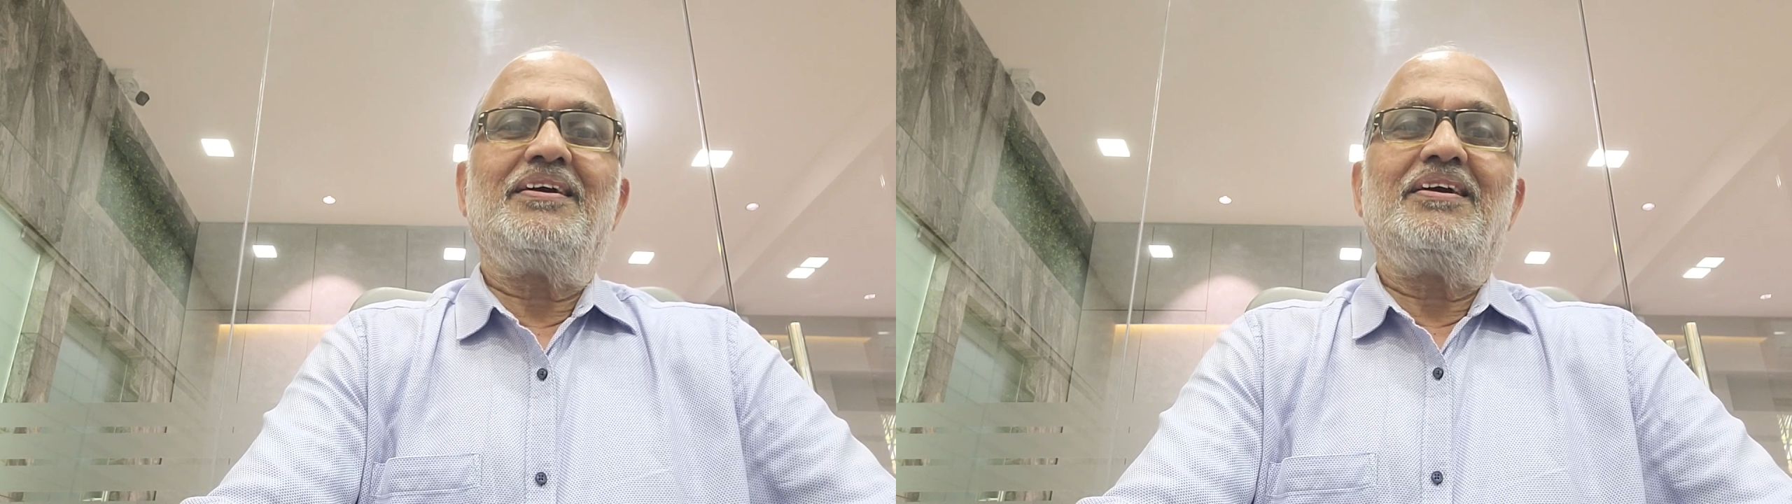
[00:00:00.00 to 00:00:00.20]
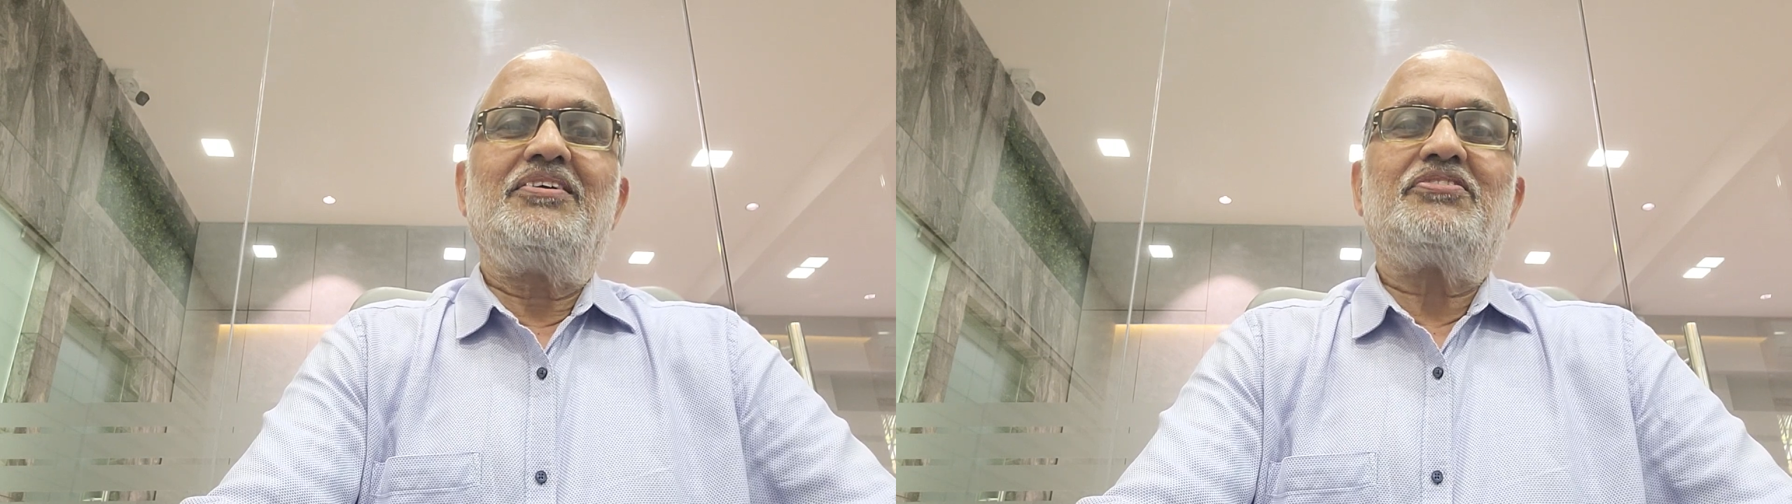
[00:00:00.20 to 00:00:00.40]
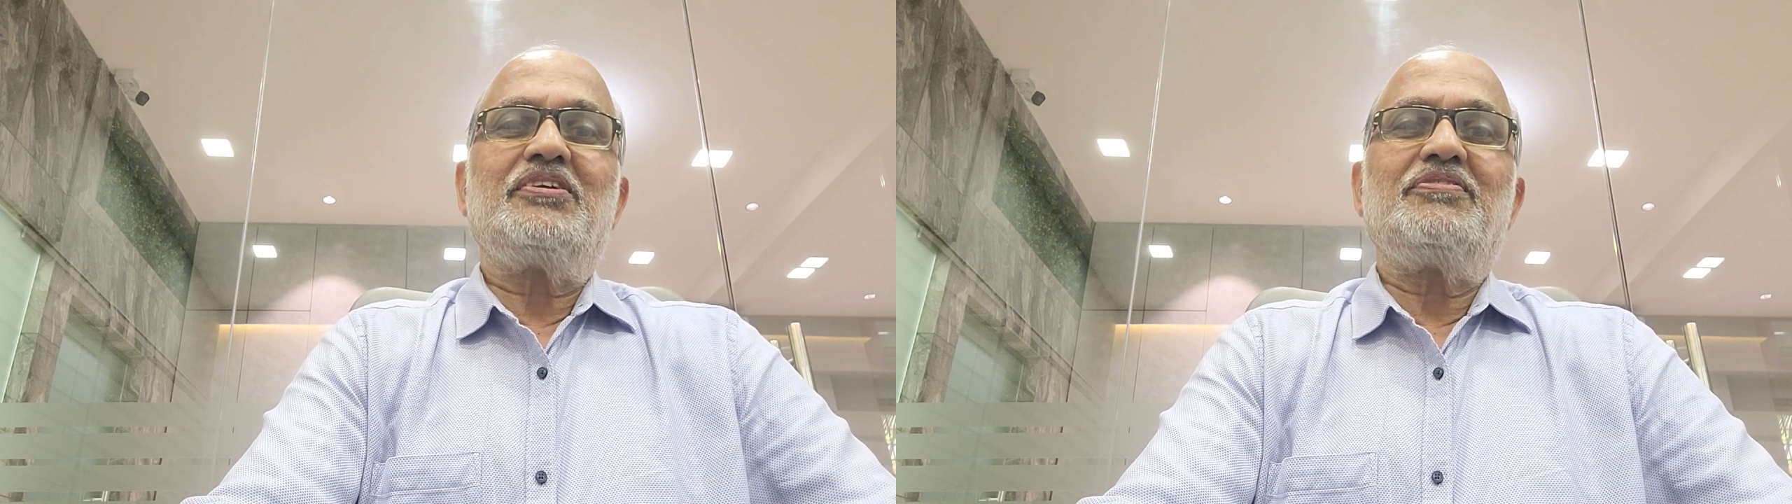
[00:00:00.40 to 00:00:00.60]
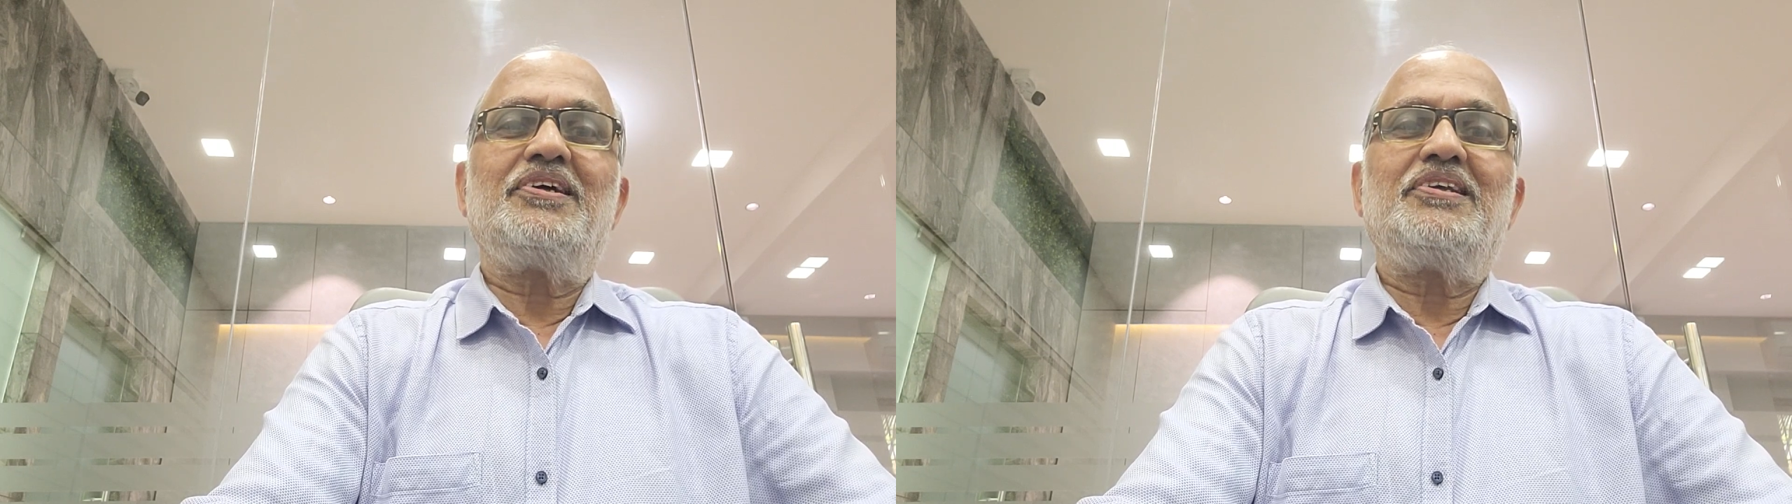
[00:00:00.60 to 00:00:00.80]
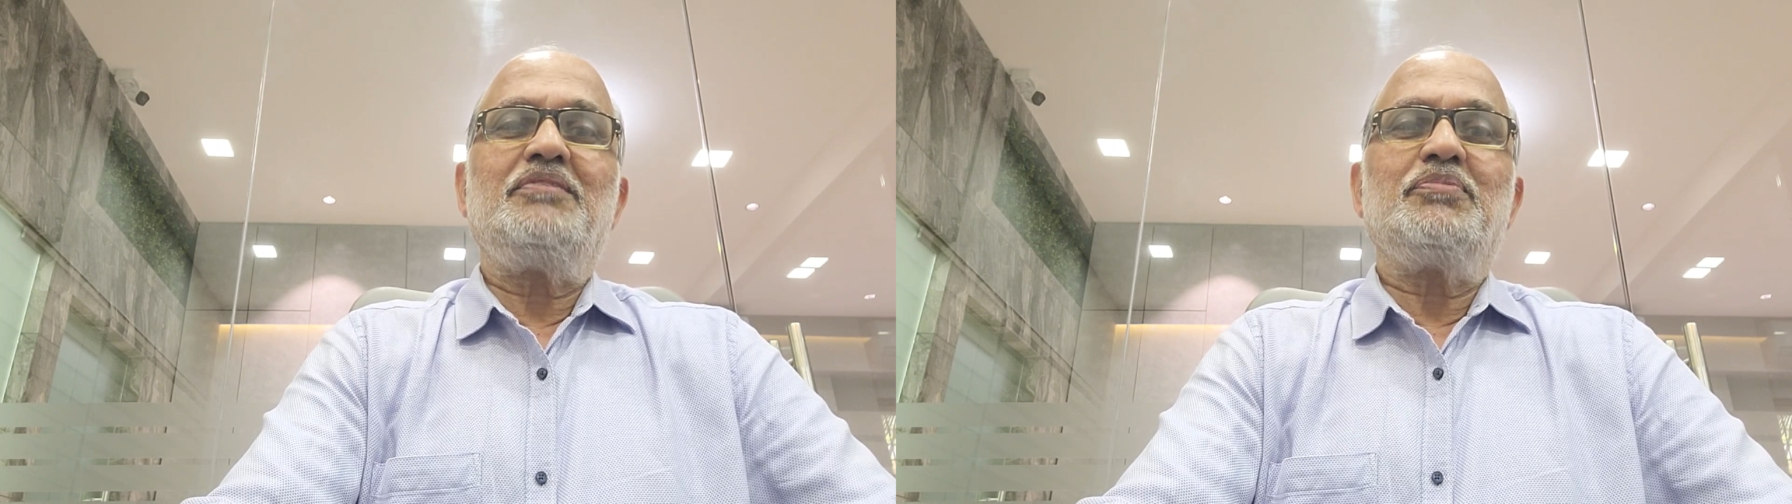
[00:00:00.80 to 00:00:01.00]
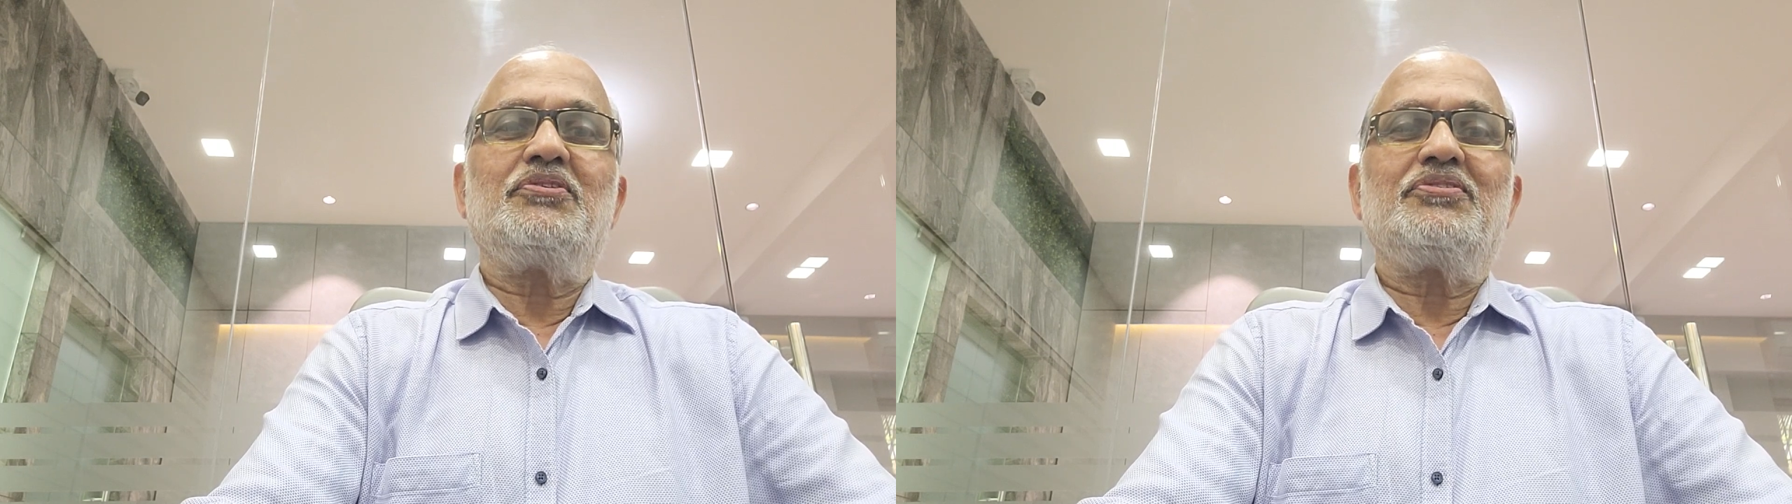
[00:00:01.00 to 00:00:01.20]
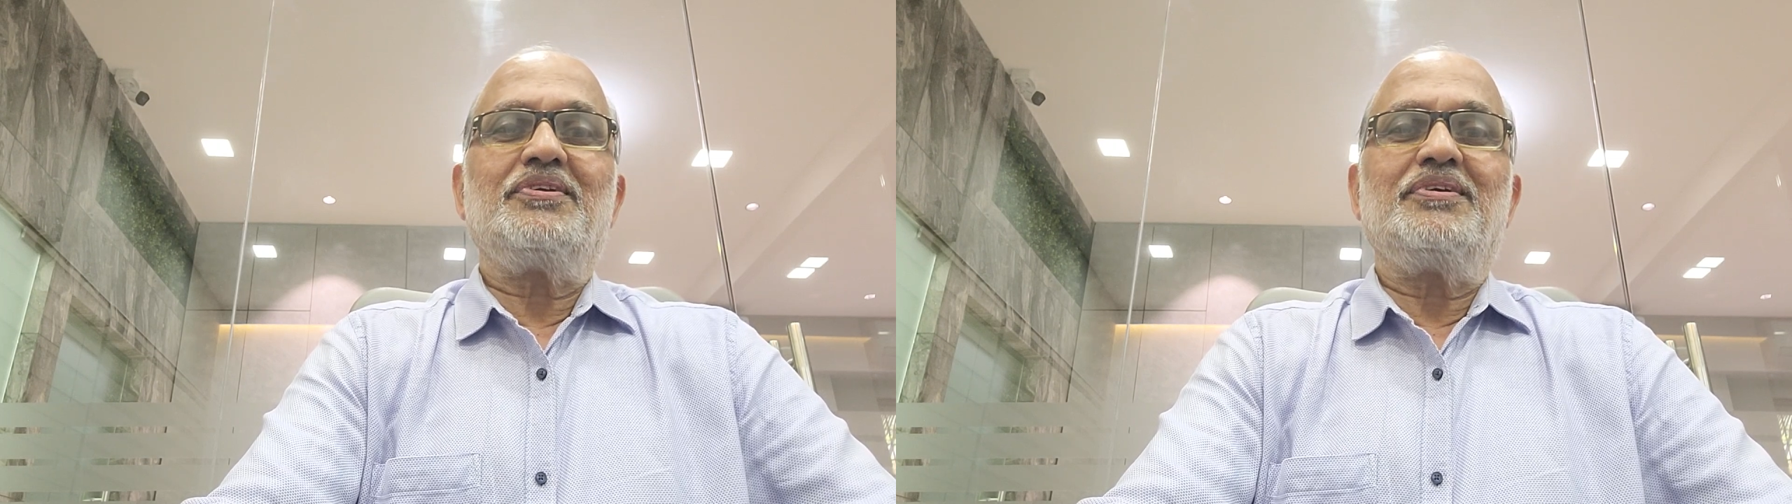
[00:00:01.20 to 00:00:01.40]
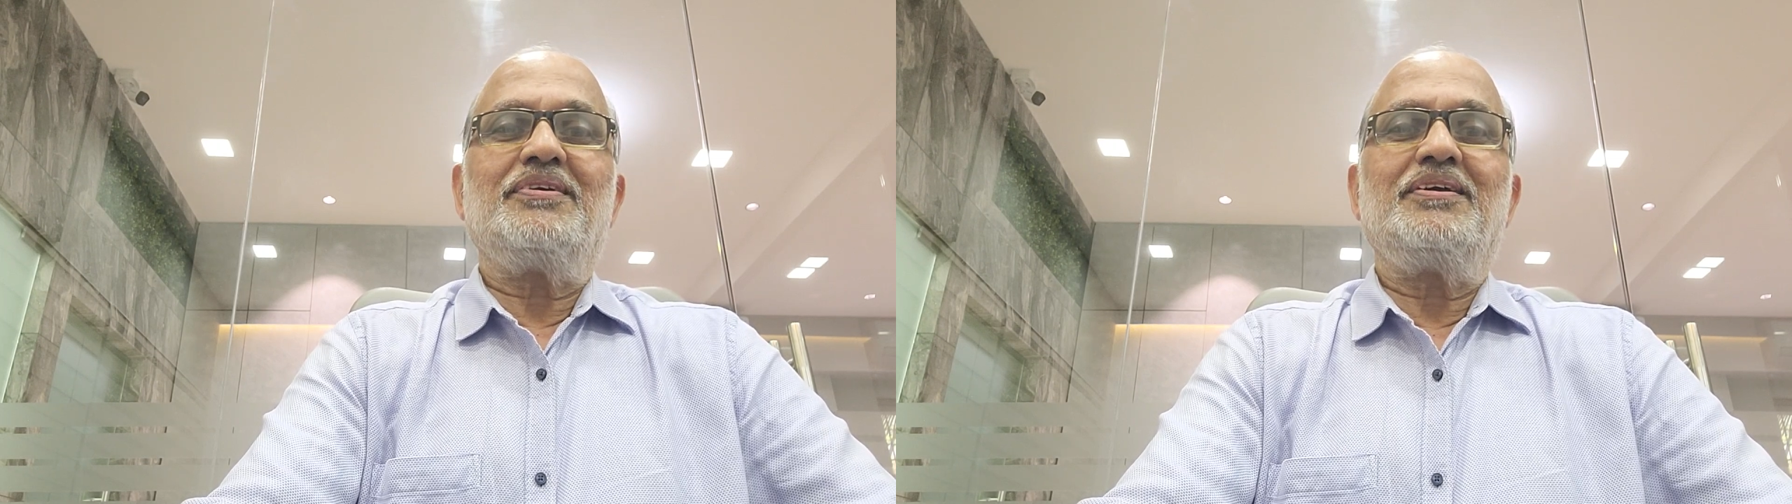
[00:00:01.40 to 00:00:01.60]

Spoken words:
Instead of 18%,